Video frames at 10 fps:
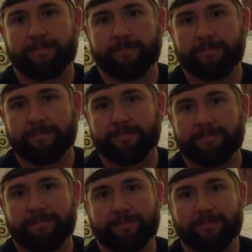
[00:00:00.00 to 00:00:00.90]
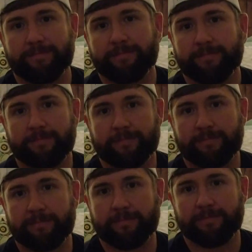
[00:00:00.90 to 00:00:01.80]

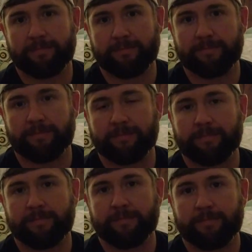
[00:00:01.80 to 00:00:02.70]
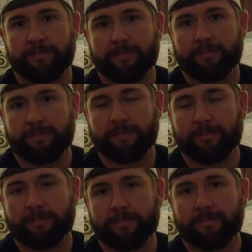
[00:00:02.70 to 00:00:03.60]

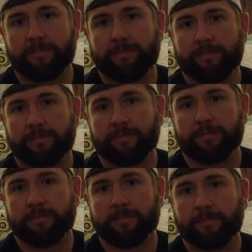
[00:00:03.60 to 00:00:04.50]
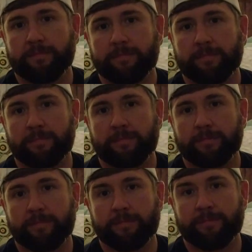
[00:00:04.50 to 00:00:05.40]

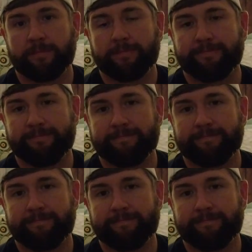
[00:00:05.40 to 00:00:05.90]
No words are spoken by the person on screen.